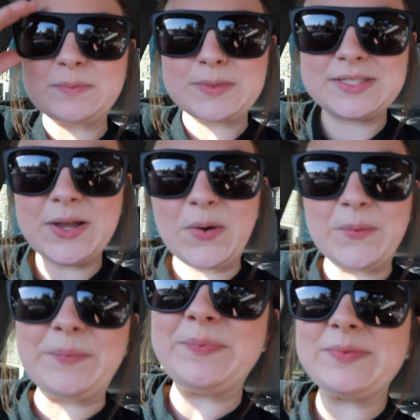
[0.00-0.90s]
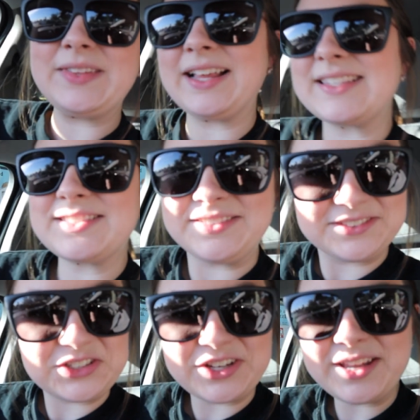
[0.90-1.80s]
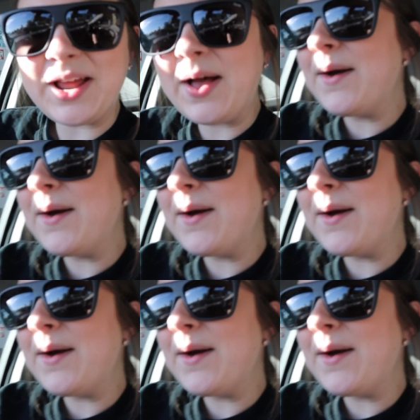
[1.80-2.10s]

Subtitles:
So that's good,